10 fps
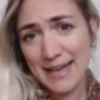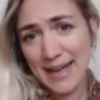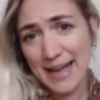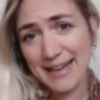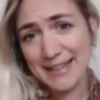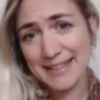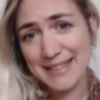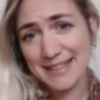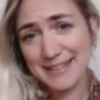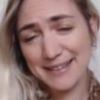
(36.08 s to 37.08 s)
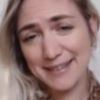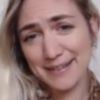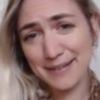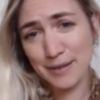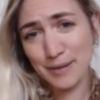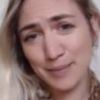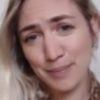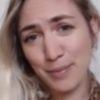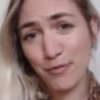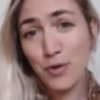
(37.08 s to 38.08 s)
And
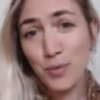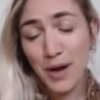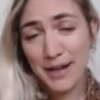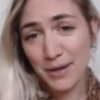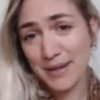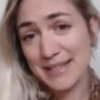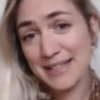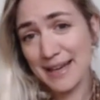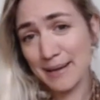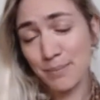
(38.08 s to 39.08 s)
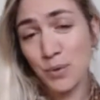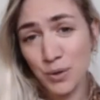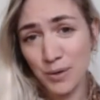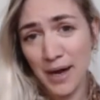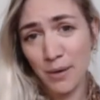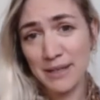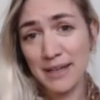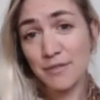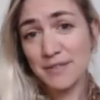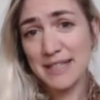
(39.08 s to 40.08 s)
before I go into that more, I would
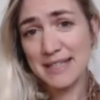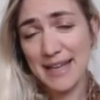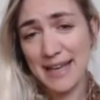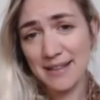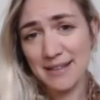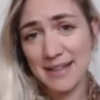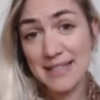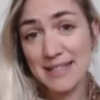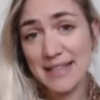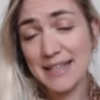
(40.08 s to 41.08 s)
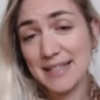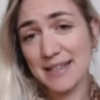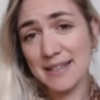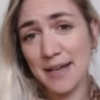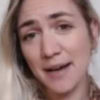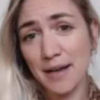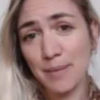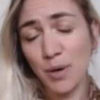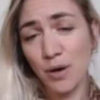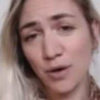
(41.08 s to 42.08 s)
love to say that this is a
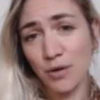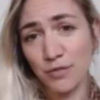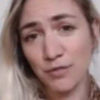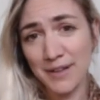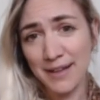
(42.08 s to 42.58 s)
time of